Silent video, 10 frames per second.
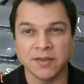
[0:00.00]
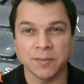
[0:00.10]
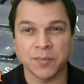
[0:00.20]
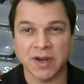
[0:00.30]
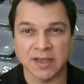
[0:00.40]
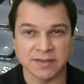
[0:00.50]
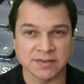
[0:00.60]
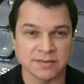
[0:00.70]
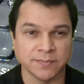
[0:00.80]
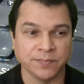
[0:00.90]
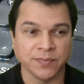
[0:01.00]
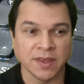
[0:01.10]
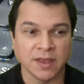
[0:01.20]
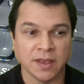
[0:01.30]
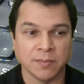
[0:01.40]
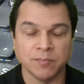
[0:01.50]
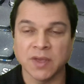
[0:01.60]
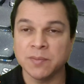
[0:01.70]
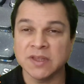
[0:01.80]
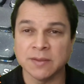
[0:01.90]
The price.
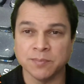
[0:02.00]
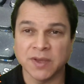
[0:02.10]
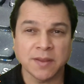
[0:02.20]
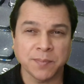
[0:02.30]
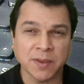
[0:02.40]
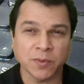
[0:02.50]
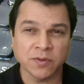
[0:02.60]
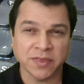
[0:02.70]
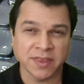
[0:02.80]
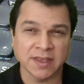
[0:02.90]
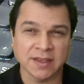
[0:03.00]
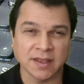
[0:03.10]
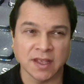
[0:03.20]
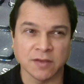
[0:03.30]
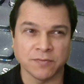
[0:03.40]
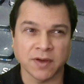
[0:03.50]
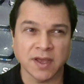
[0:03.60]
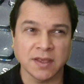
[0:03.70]
Many people think if